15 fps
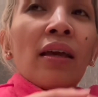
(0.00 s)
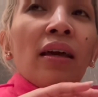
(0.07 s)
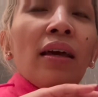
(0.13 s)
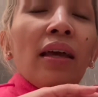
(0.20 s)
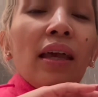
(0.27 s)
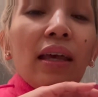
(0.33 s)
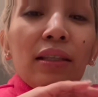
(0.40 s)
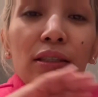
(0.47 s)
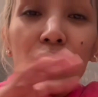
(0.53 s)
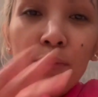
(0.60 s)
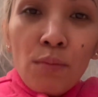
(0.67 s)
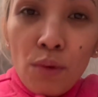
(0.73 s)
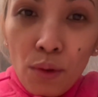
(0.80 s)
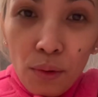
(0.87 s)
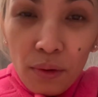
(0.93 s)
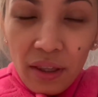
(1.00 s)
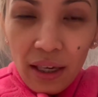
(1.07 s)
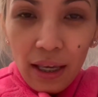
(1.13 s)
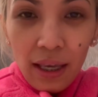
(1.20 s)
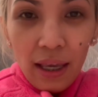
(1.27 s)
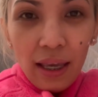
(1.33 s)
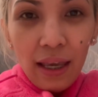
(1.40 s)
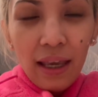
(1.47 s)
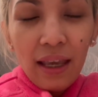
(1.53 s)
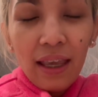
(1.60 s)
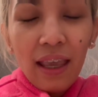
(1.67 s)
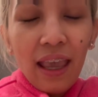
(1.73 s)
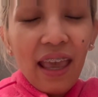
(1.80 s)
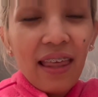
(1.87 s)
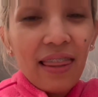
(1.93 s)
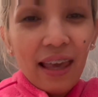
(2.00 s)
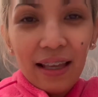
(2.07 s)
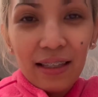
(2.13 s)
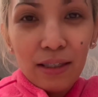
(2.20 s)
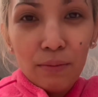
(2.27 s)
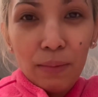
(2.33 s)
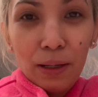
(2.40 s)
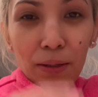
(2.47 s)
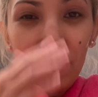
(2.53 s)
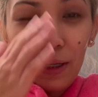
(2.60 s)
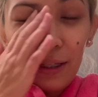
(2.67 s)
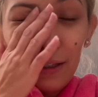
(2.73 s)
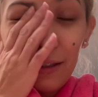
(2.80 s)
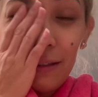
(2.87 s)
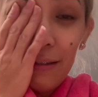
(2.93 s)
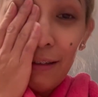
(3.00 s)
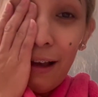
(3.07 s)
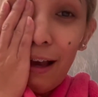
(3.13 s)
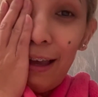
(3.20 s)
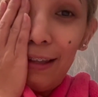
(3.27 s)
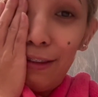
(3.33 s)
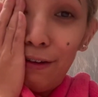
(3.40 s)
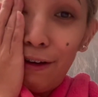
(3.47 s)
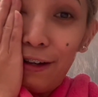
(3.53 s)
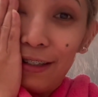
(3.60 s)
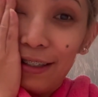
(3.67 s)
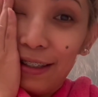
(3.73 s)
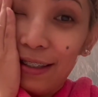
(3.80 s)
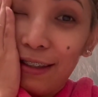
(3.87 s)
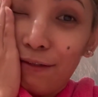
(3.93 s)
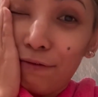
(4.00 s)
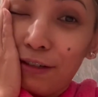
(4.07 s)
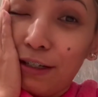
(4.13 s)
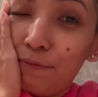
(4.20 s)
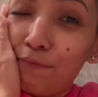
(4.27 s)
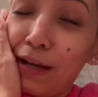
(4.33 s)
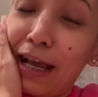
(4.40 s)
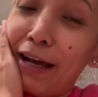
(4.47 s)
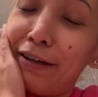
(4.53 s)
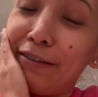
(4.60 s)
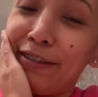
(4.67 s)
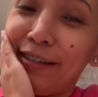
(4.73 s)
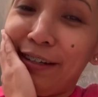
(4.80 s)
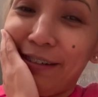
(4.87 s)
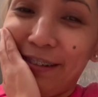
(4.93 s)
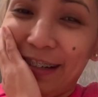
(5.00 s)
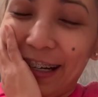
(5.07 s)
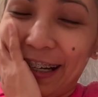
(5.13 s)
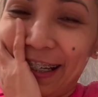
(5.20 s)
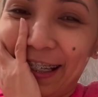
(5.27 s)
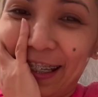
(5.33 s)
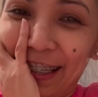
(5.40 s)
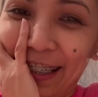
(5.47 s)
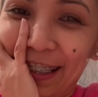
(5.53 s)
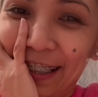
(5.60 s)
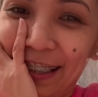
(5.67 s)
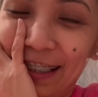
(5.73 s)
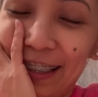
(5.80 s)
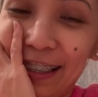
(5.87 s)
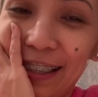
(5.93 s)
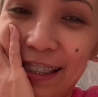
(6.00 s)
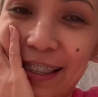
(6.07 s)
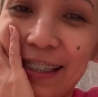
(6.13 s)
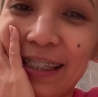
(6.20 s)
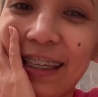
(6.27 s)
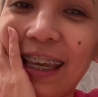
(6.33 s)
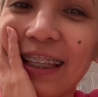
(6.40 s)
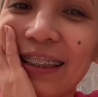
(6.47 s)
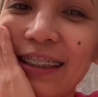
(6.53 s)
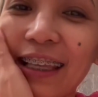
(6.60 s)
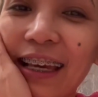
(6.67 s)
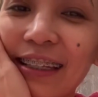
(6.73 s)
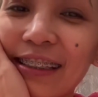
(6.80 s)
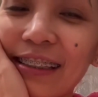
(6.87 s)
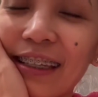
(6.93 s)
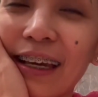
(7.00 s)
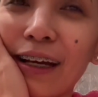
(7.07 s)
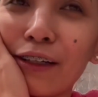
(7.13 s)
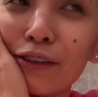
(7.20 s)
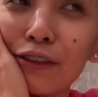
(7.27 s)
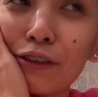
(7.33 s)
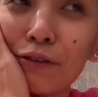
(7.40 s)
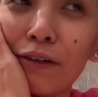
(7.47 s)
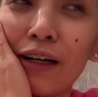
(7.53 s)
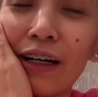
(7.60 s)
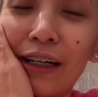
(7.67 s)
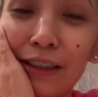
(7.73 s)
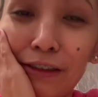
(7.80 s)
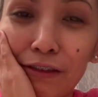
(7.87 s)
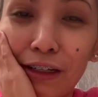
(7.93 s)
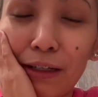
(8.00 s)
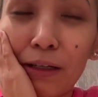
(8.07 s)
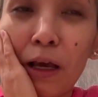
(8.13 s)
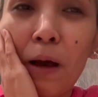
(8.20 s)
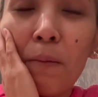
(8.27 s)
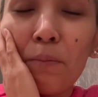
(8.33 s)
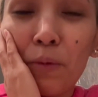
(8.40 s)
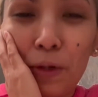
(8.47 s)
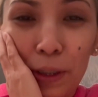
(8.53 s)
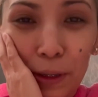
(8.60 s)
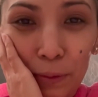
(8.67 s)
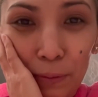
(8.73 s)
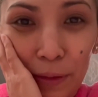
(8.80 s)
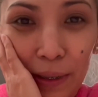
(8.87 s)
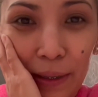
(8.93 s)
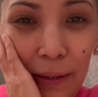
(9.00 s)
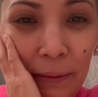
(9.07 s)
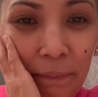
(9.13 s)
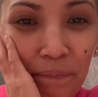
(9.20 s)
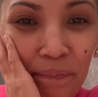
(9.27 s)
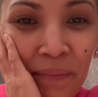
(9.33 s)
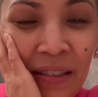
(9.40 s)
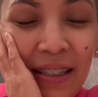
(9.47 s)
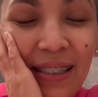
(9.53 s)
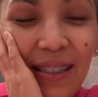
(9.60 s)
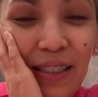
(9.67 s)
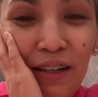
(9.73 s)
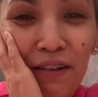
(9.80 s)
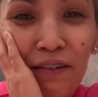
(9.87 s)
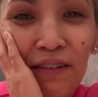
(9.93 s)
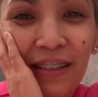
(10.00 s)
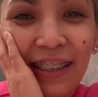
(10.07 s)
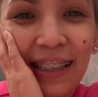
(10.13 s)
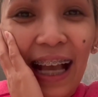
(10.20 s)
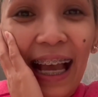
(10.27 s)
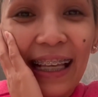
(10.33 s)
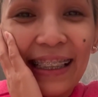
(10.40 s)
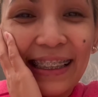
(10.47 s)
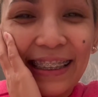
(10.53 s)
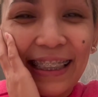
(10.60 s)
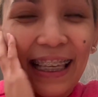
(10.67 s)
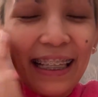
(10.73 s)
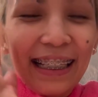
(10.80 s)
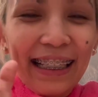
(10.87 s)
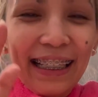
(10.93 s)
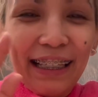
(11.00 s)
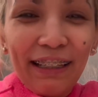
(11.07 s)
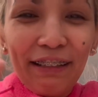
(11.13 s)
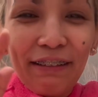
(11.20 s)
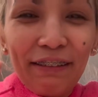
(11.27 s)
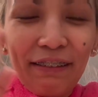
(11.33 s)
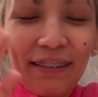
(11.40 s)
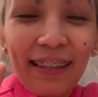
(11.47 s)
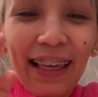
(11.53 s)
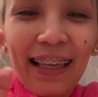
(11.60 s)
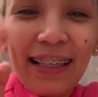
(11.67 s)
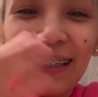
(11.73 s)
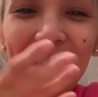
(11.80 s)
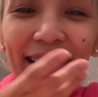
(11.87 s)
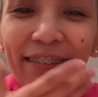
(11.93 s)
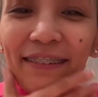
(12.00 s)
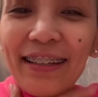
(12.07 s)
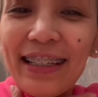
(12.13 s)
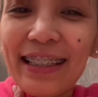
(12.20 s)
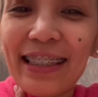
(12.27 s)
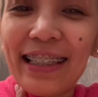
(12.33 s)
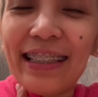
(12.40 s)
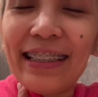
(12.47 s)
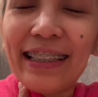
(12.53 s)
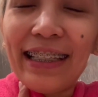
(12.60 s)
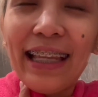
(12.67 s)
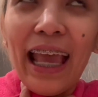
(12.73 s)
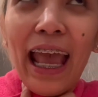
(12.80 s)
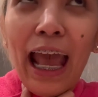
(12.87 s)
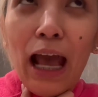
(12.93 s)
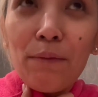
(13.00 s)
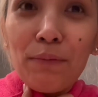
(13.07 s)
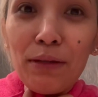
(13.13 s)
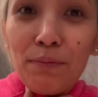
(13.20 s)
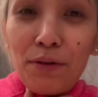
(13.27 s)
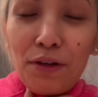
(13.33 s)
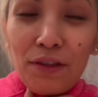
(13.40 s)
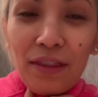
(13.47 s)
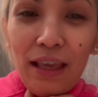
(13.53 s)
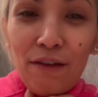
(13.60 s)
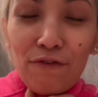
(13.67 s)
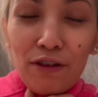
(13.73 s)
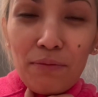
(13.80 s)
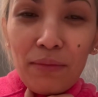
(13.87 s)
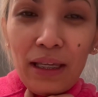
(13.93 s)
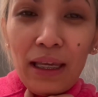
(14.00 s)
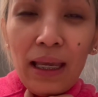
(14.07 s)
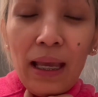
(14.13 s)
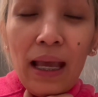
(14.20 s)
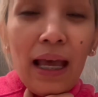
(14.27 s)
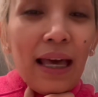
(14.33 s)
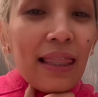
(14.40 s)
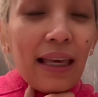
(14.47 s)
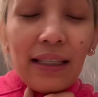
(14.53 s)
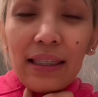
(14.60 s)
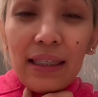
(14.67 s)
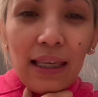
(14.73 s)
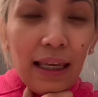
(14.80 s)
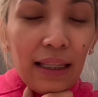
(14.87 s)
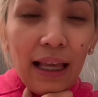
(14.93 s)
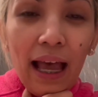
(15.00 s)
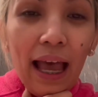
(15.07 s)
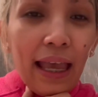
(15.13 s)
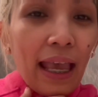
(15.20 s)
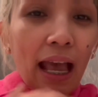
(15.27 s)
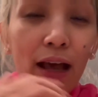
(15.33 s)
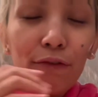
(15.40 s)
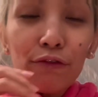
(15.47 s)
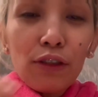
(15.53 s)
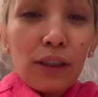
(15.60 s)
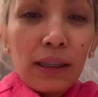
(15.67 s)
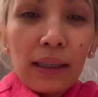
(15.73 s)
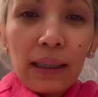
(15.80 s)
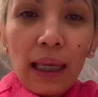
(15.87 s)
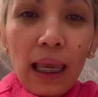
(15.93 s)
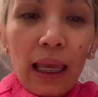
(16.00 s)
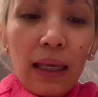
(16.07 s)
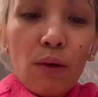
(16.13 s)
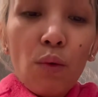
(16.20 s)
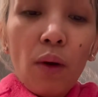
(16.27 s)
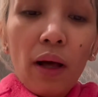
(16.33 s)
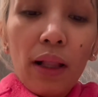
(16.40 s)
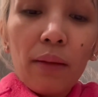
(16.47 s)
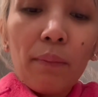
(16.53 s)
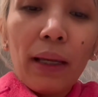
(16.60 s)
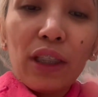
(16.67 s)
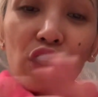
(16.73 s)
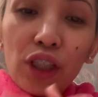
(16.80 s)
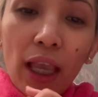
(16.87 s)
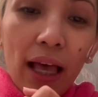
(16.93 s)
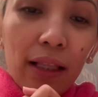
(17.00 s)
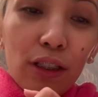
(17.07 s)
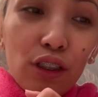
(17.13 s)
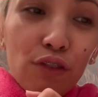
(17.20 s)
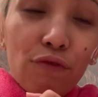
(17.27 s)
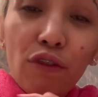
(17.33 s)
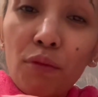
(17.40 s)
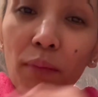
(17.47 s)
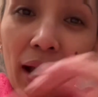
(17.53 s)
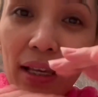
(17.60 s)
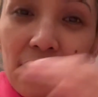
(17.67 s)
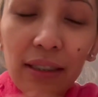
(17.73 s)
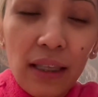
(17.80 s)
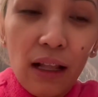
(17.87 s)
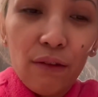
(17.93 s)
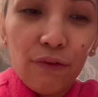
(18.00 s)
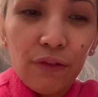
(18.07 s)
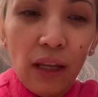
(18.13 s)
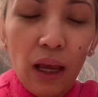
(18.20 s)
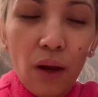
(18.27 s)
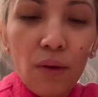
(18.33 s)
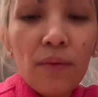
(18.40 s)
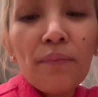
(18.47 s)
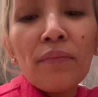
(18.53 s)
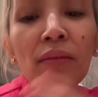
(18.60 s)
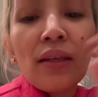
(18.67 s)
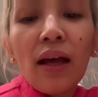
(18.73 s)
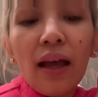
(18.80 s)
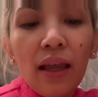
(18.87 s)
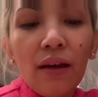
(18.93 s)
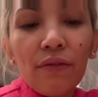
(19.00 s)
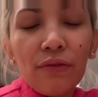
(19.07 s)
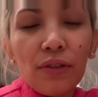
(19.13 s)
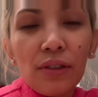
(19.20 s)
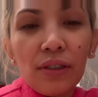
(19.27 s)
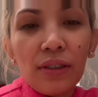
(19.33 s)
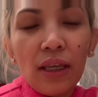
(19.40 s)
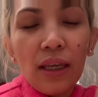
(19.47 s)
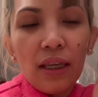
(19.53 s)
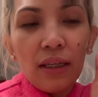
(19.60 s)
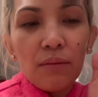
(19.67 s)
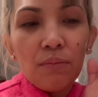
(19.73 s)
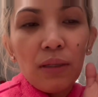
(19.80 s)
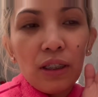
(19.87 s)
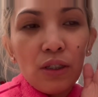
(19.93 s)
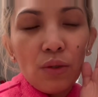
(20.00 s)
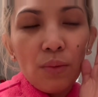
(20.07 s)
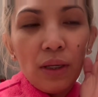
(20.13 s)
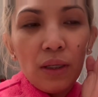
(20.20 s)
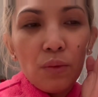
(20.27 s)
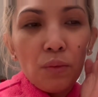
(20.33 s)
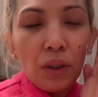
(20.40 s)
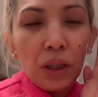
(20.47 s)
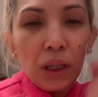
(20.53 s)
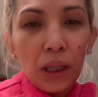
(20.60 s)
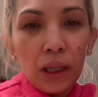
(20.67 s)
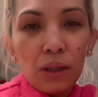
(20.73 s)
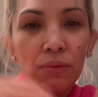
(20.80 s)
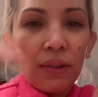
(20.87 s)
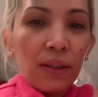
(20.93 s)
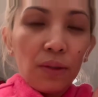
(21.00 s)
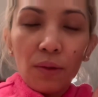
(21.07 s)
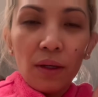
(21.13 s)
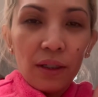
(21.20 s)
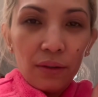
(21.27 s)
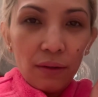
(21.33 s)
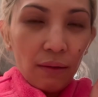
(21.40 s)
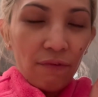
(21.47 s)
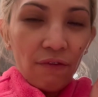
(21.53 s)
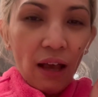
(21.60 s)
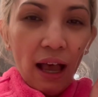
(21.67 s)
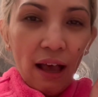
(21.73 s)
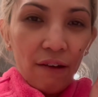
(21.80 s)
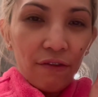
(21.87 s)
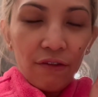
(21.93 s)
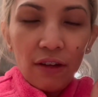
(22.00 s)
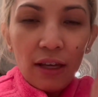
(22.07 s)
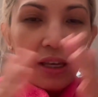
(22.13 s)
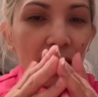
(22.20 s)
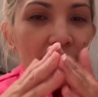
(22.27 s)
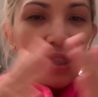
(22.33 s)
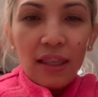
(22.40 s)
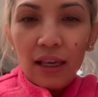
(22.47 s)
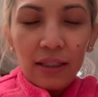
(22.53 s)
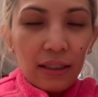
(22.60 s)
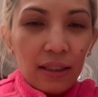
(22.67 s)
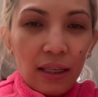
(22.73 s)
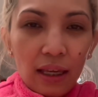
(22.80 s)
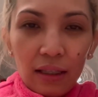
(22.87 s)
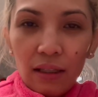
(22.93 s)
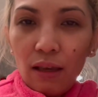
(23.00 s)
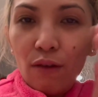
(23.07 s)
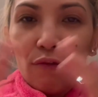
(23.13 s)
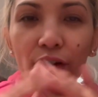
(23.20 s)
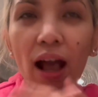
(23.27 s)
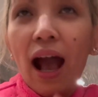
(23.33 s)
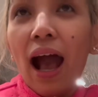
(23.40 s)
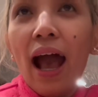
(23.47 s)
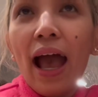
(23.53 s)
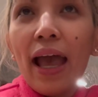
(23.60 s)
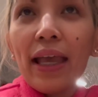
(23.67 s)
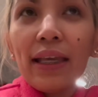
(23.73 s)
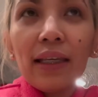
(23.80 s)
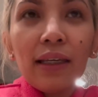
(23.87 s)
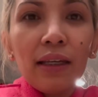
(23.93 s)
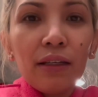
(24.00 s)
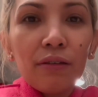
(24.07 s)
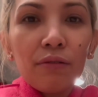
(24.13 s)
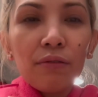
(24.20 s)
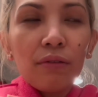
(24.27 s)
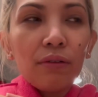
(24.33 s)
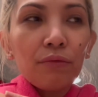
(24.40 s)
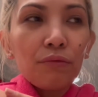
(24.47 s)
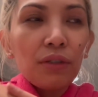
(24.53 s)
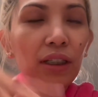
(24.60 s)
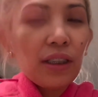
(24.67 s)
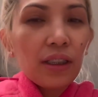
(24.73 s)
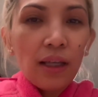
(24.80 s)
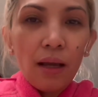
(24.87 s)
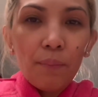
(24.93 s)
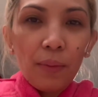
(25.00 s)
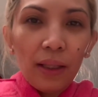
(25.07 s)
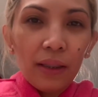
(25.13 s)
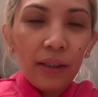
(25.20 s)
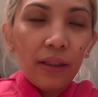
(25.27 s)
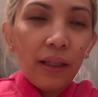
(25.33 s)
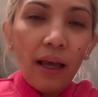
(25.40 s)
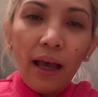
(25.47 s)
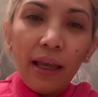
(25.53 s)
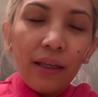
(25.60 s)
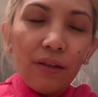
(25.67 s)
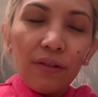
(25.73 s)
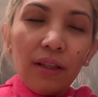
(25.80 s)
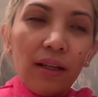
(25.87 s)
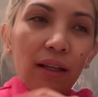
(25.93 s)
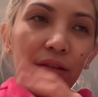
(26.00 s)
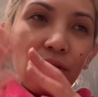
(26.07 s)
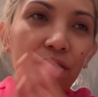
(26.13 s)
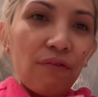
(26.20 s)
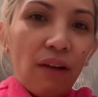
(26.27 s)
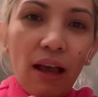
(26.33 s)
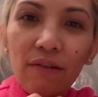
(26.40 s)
And smoothie, and that's about it. I lost 3 pounds already just to get that down to 100.1. So guys, thank you. It's indeed a happy birthday for me. That's it. I have to stay, well, my challenge for myself now, I have to stay in between 100 to 105. That's it. If I reach up a little higher than 105, I